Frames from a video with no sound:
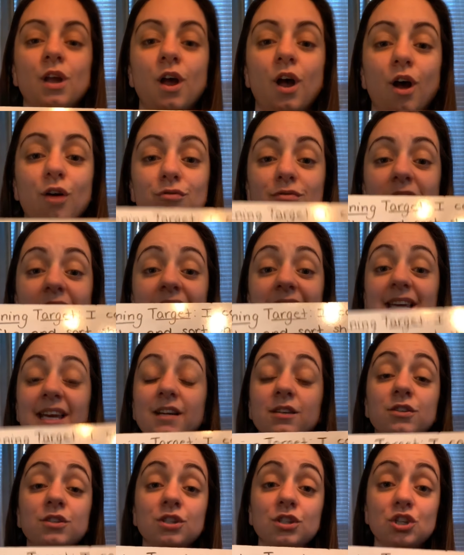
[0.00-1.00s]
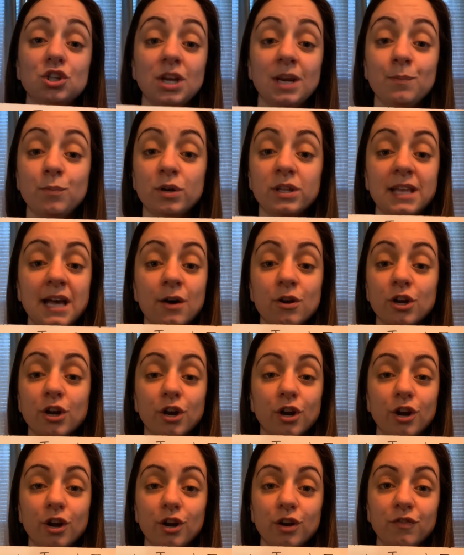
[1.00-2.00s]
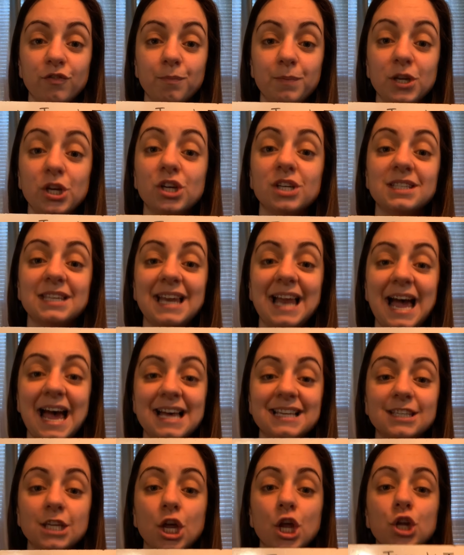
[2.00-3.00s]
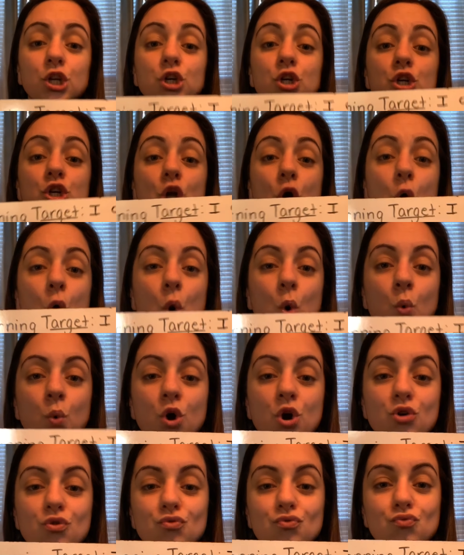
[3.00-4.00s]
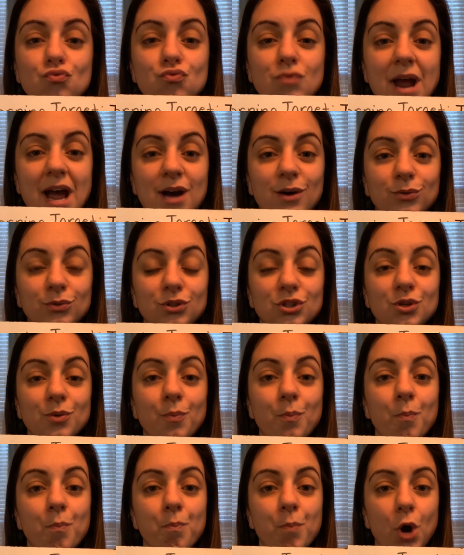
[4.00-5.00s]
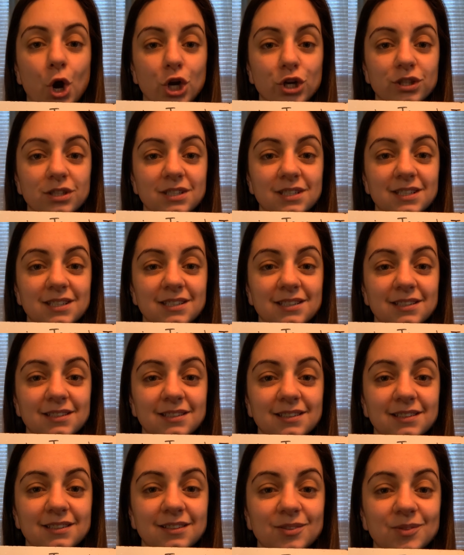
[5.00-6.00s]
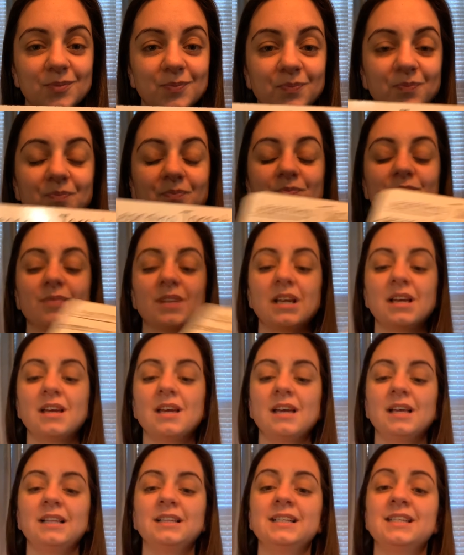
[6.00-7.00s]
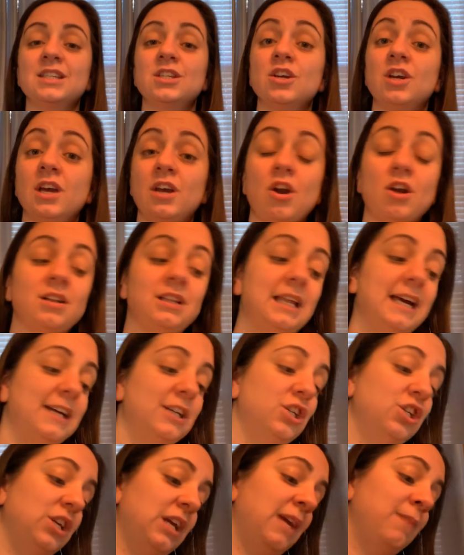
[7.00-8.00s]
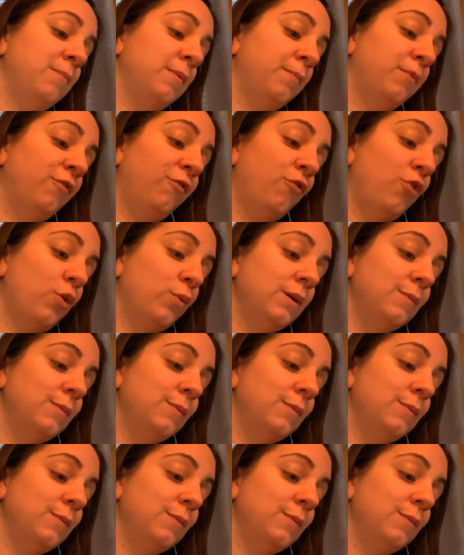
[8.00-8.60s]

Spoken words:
A rectangle is a shape without a curve because it has no round parts. Let's look at our last shape before we